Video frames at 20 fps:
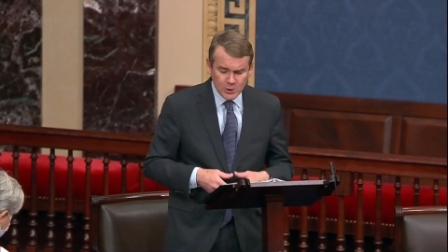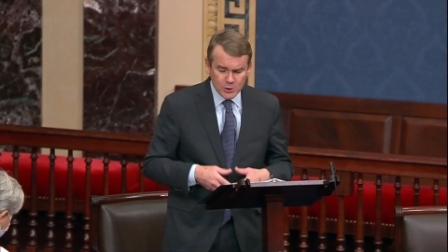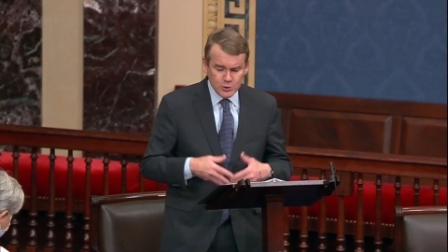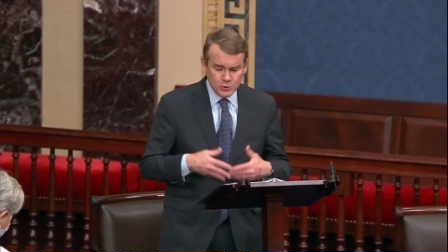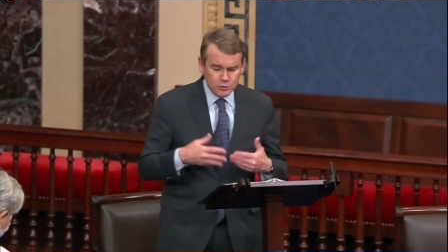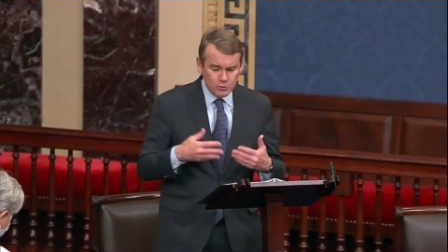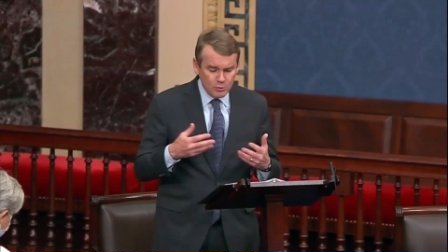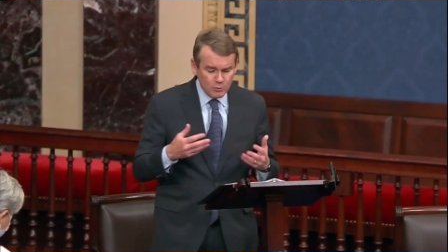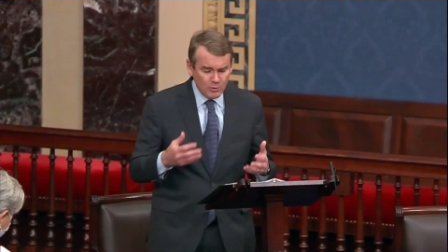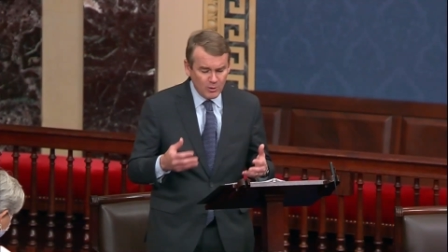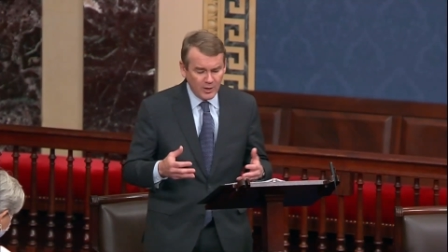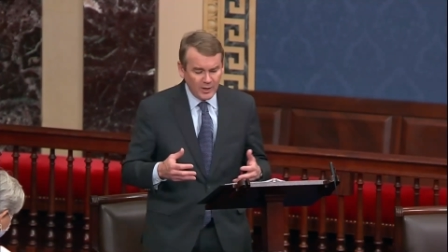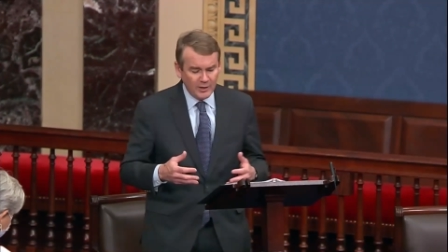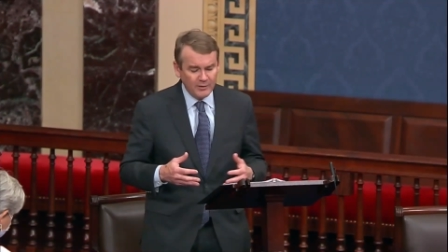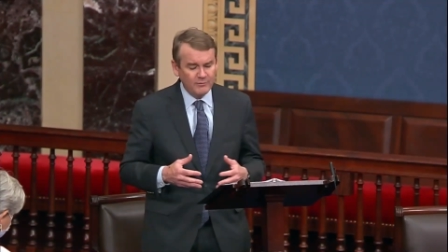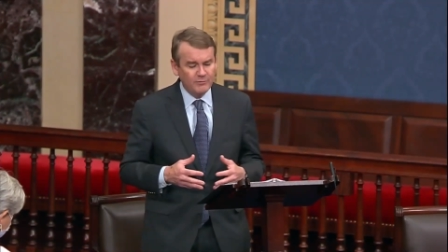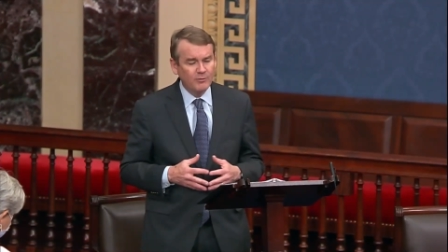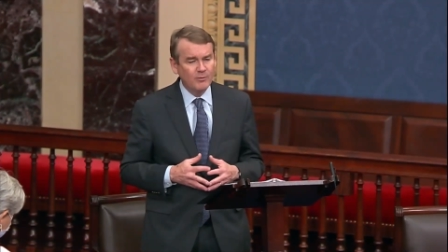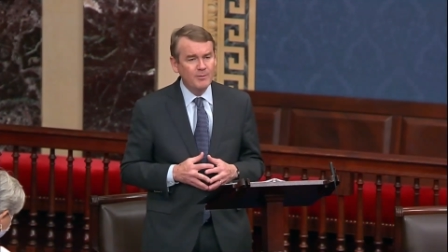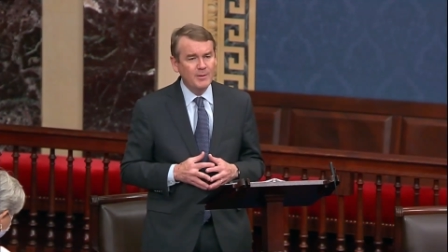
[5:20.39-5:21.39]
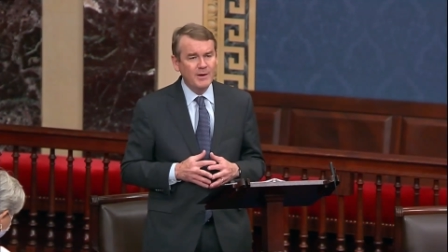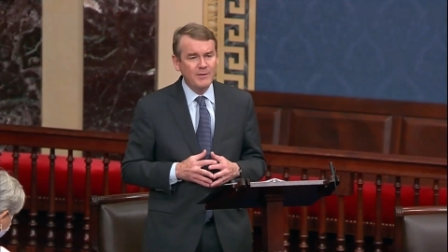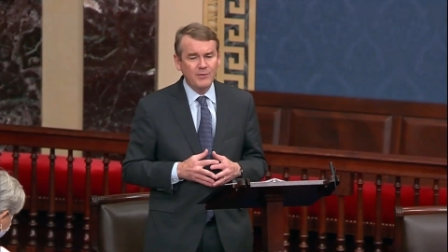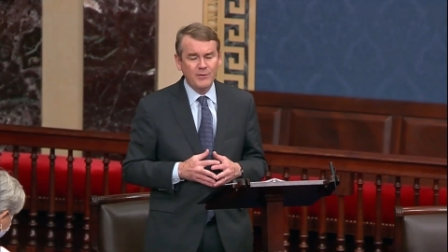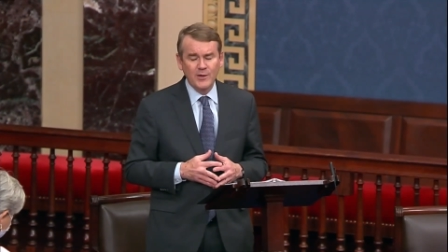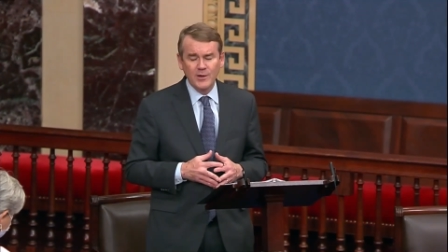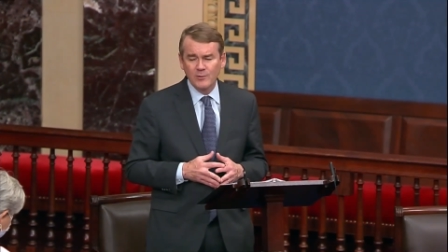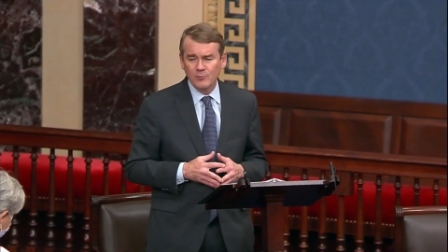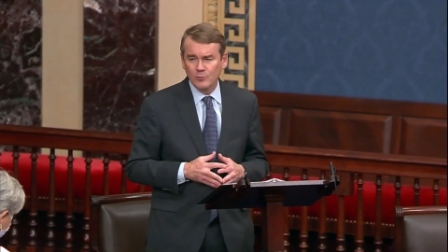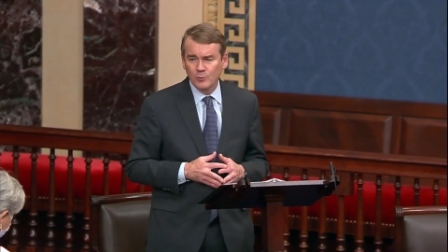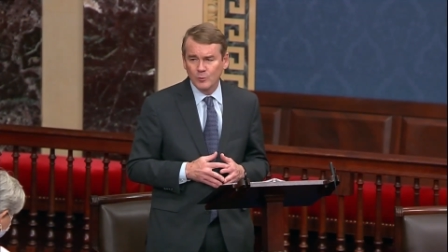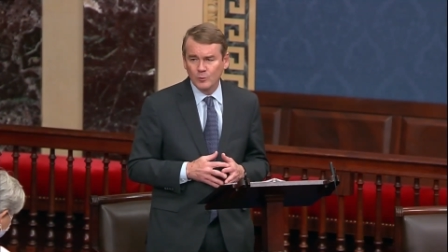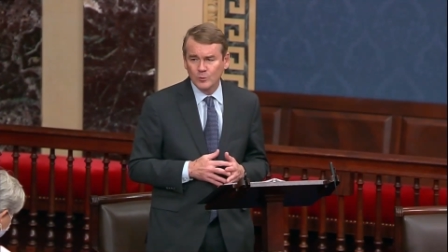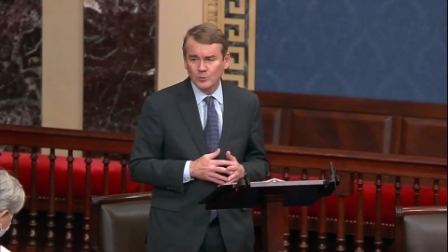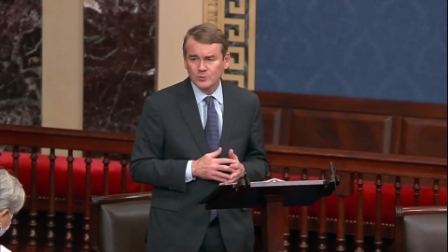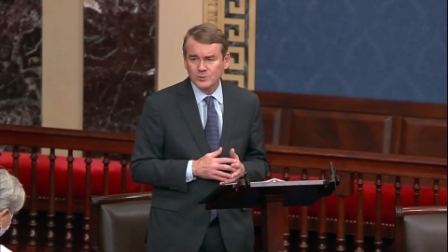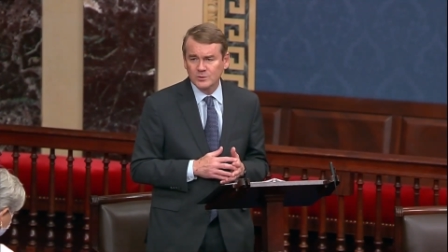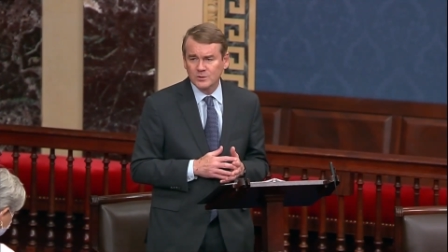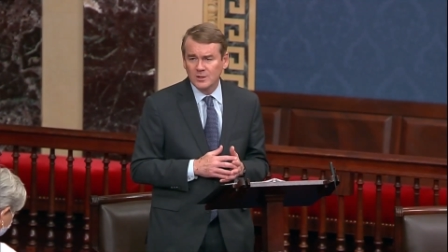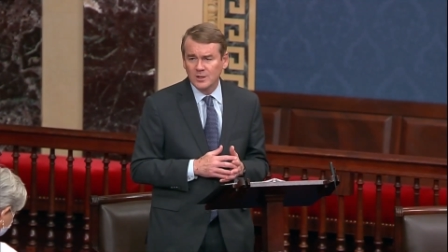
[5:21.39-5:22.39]
drew on it for methane
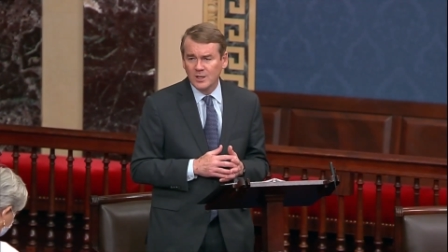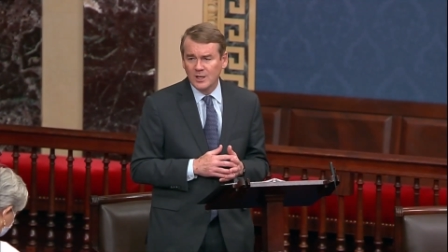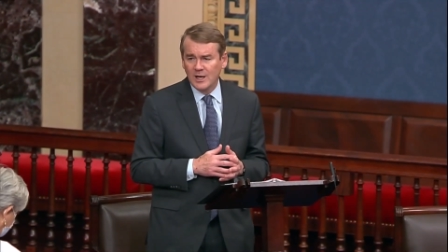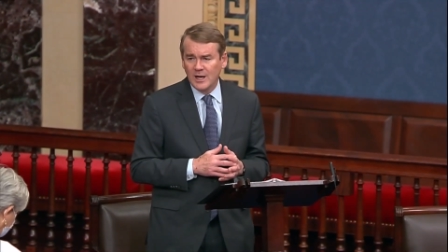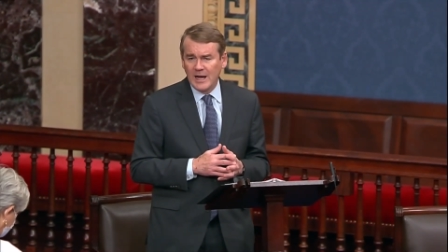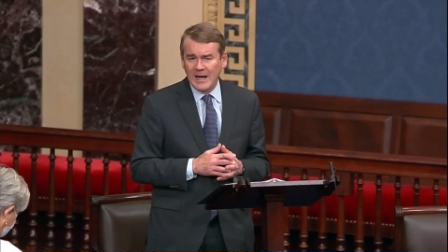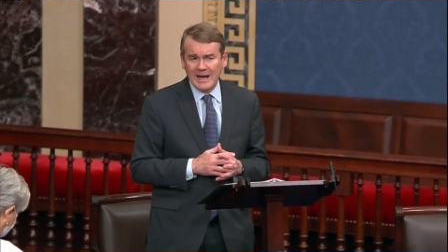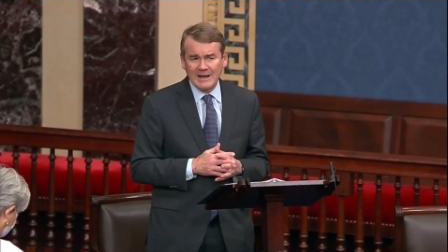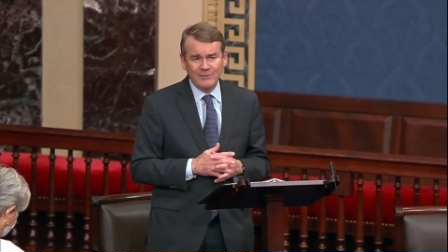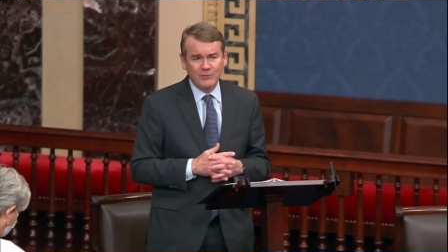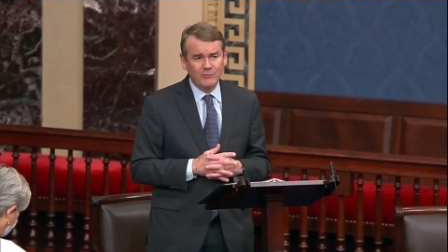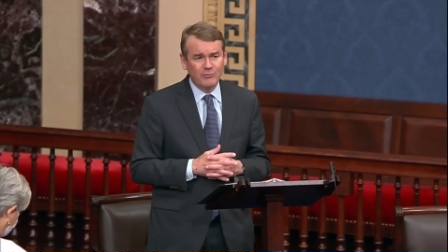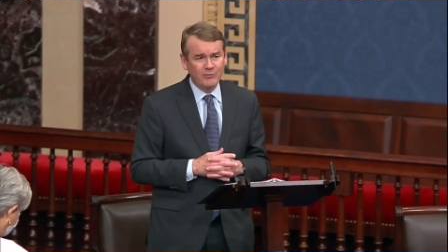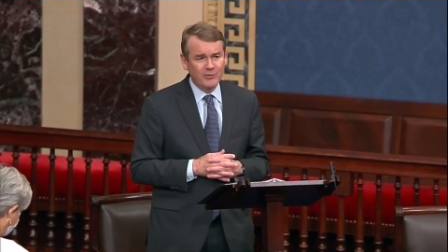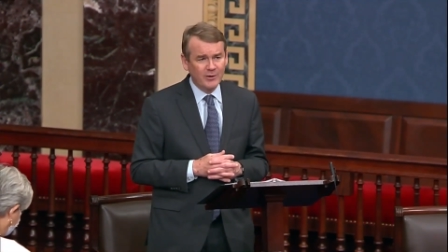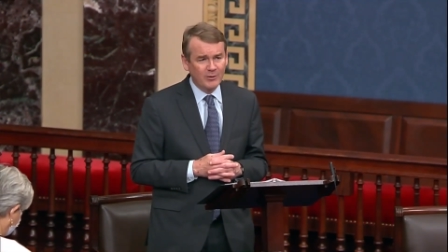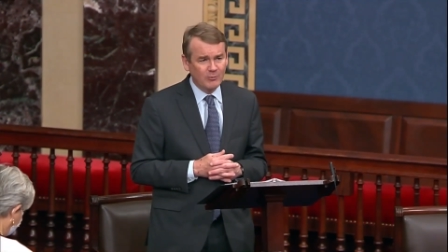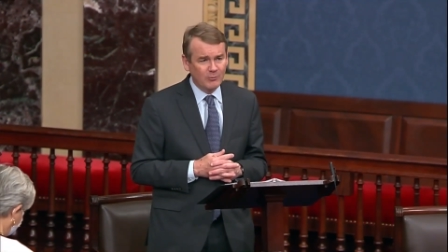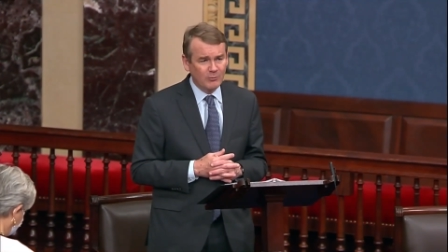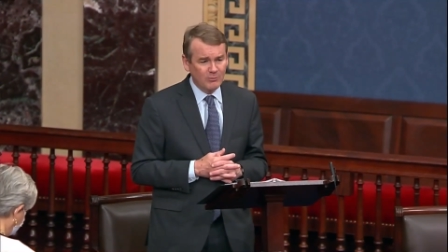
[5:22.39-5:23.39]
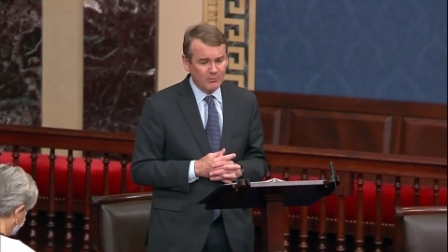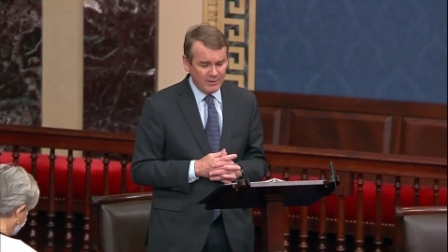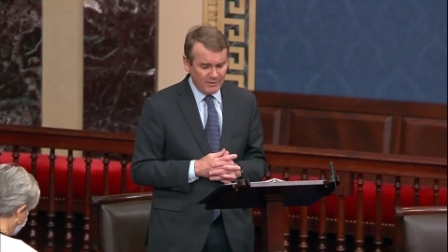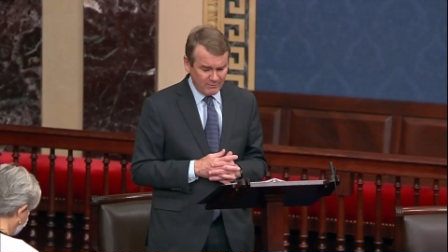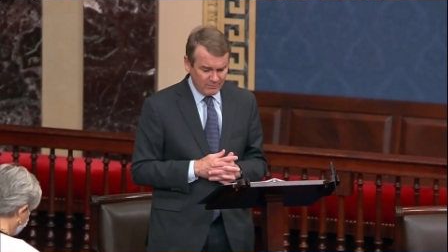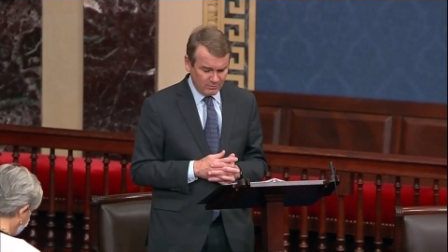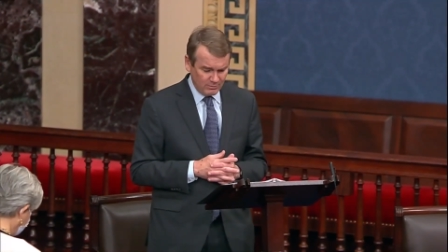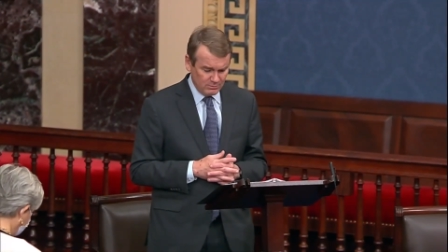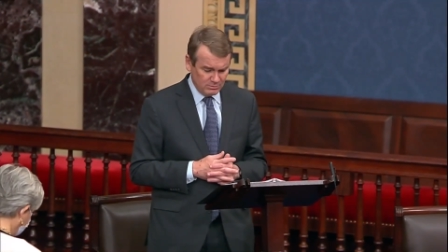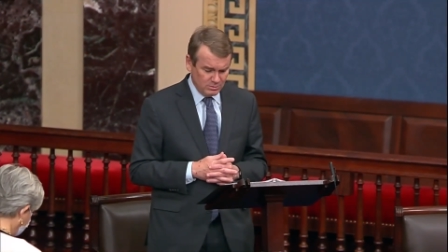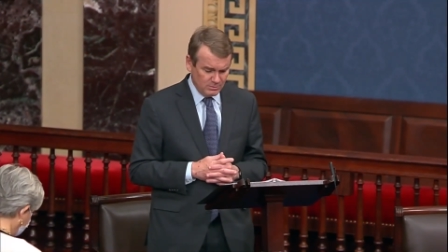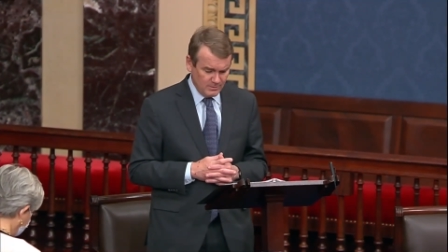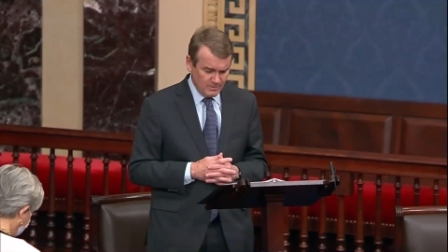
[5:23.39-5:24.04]
rules at the federal level.